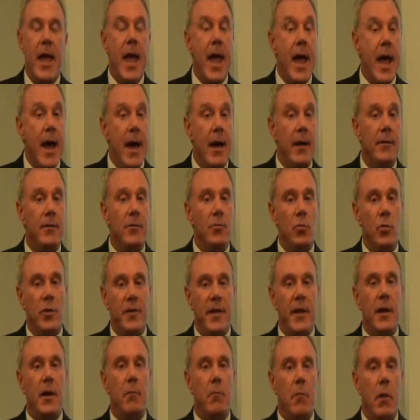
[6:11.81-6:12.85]
and
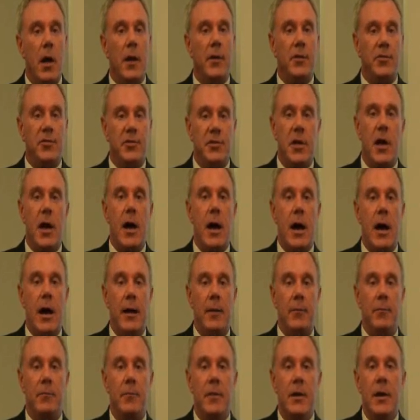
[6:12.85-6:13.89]
within a month's
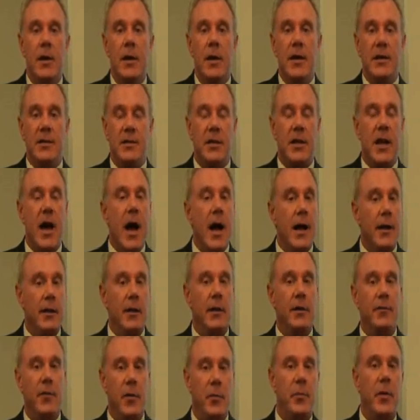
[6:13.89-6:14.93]
time, his
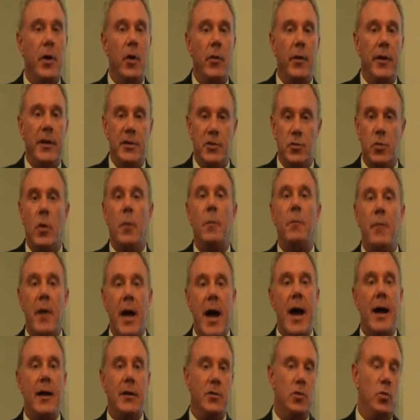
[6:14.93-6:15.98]
cognitive abilities were
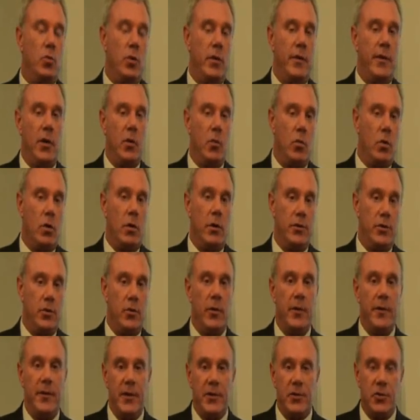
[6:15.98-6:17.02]
back to where they were
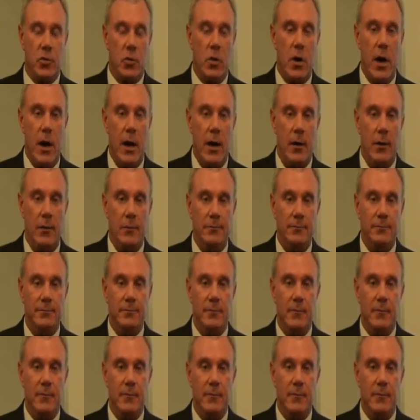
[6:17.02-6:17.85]
during the trial.